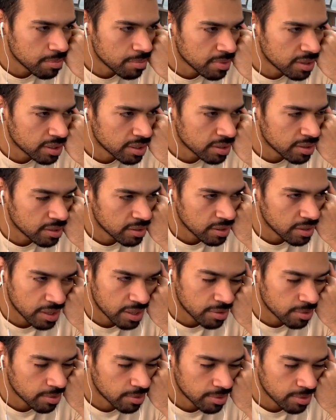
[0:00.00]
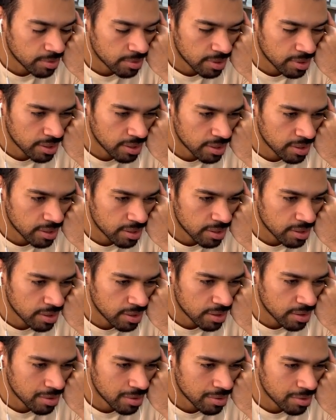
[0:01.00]
but I
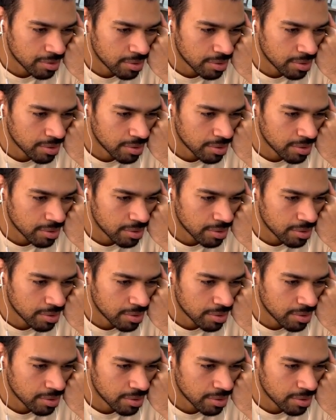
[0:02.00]
do